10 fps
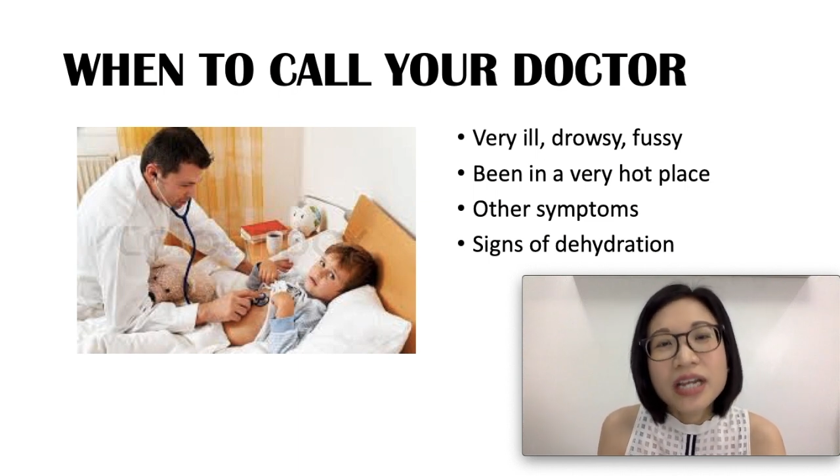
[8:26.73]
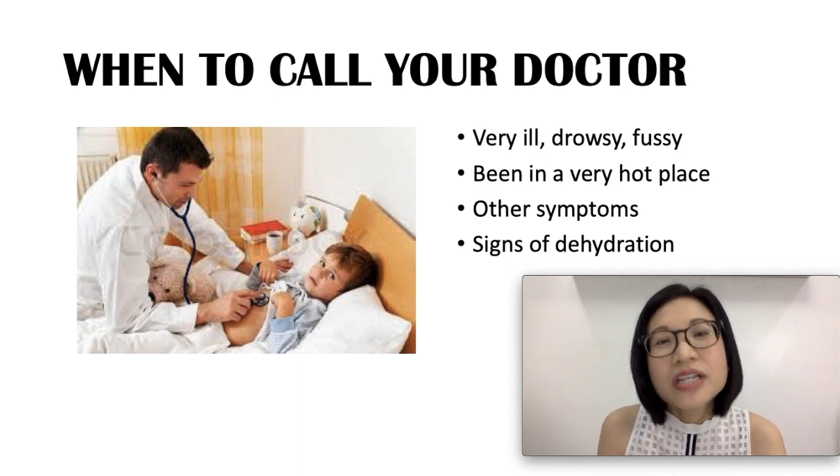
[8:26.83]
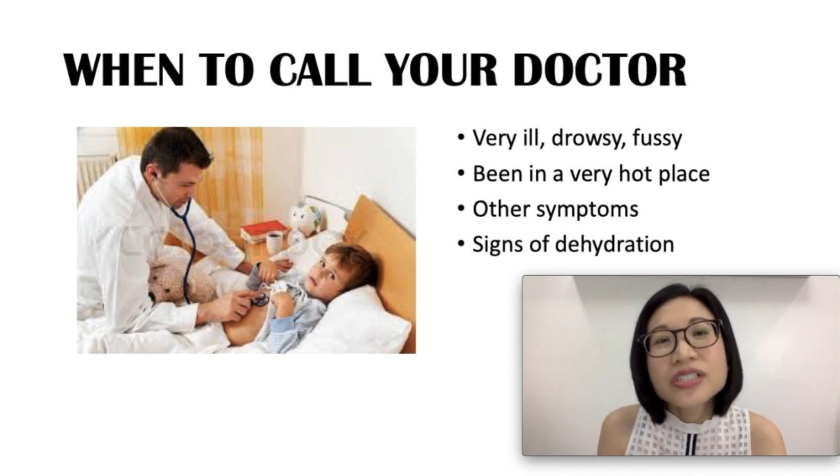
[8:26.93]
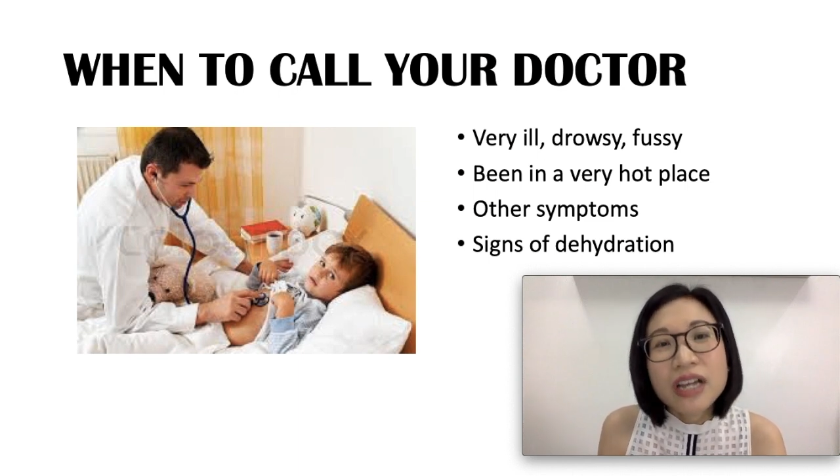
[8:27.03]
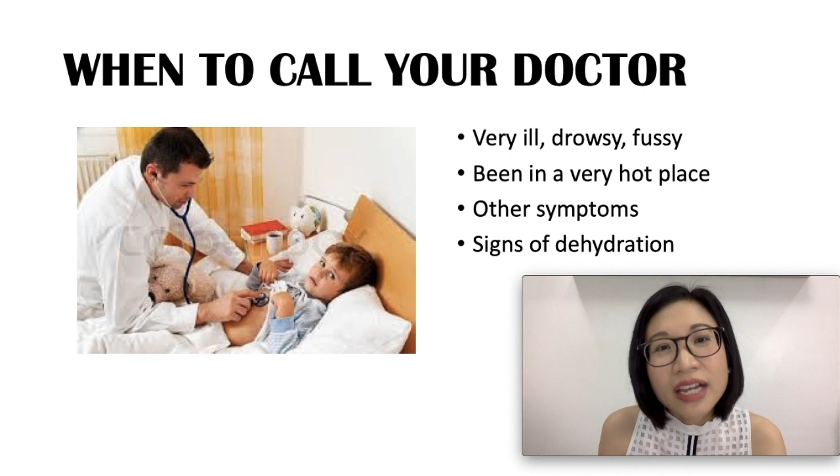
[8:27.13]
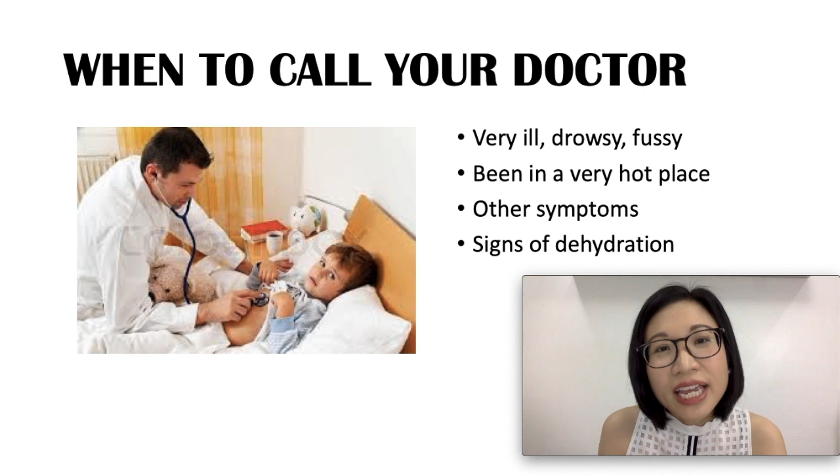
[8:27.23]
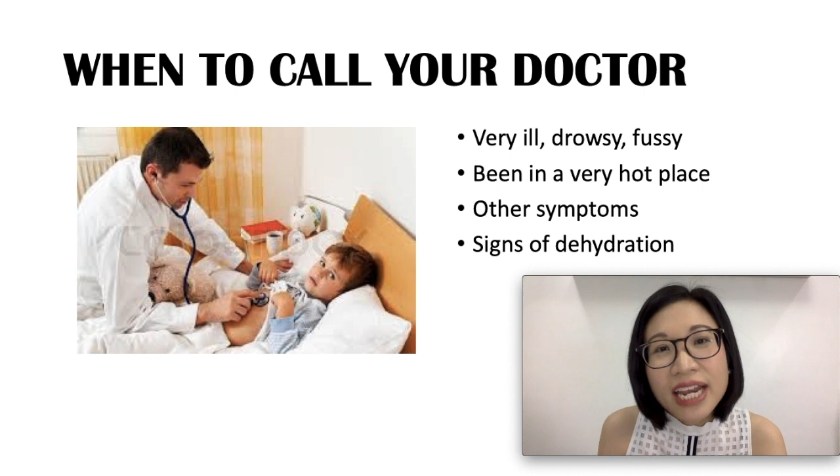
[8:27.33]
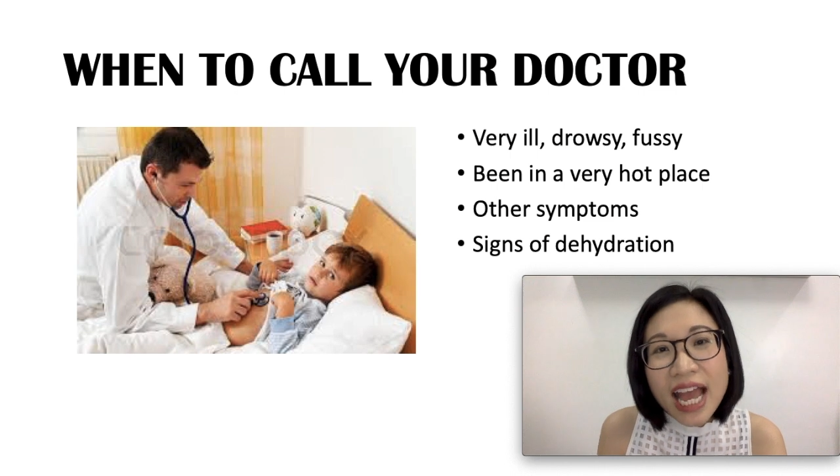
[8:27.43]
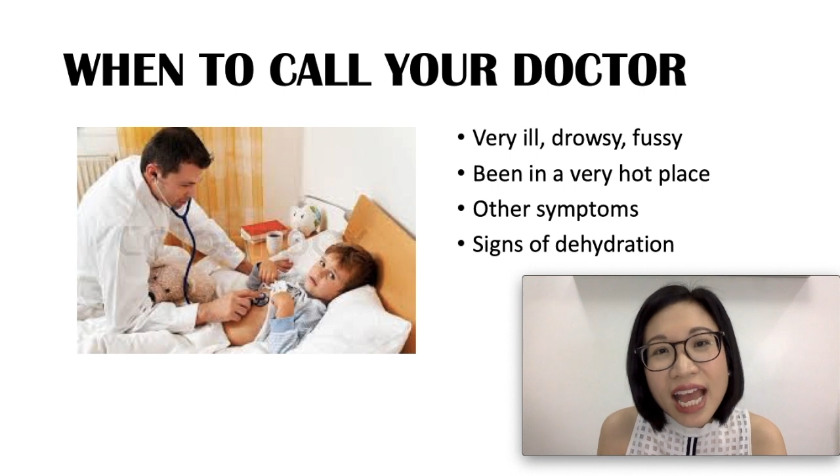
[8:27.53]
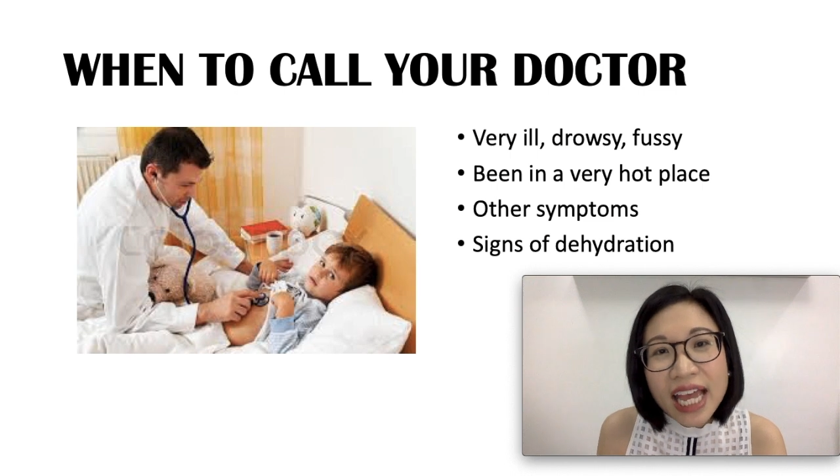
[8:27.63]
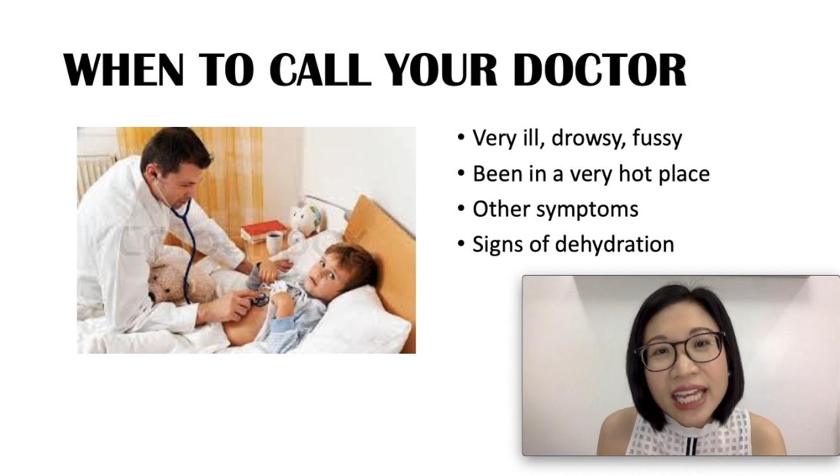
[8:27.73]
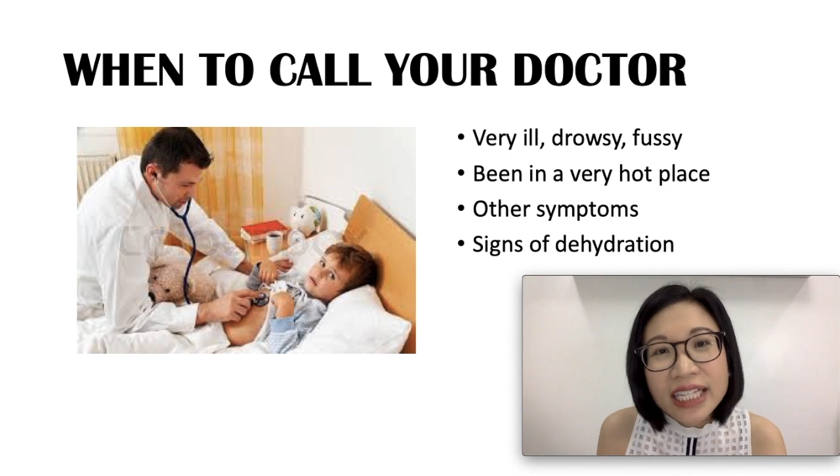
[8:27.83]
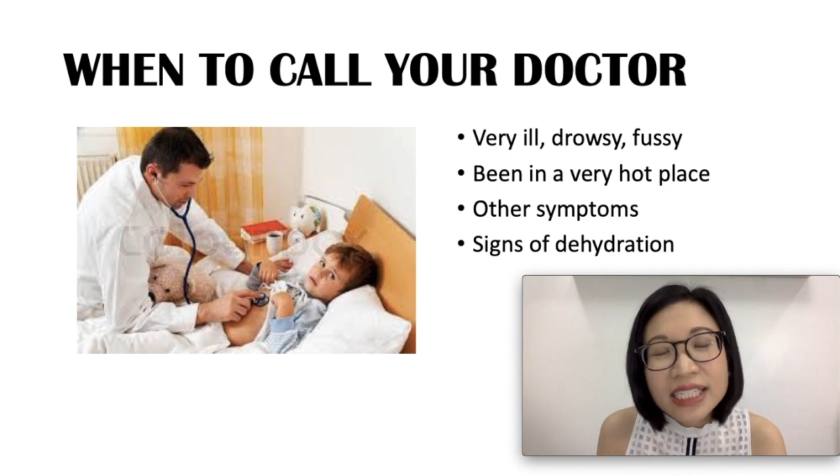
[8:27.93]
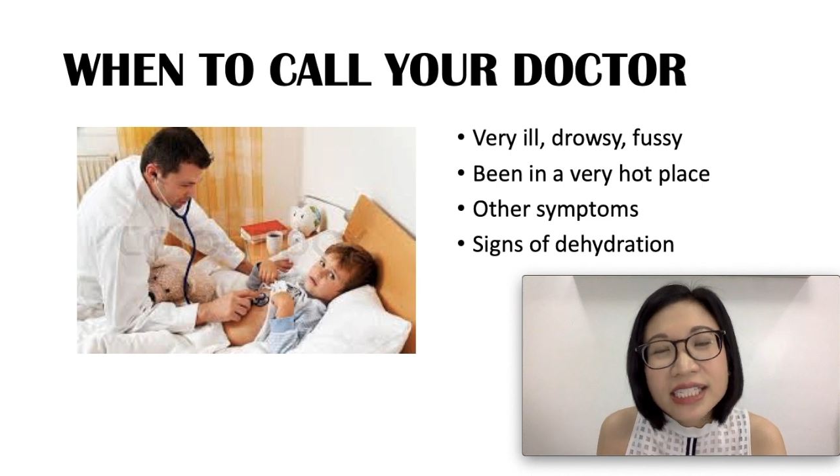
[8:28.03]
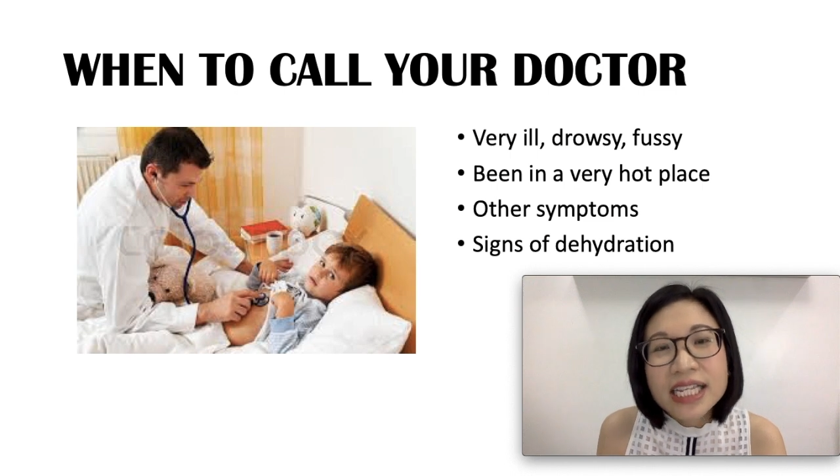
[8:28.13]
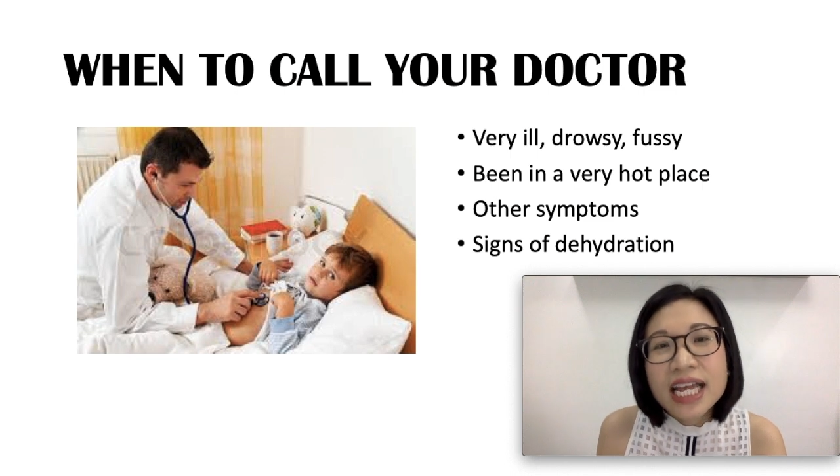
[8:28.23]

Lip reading: sunken eyes,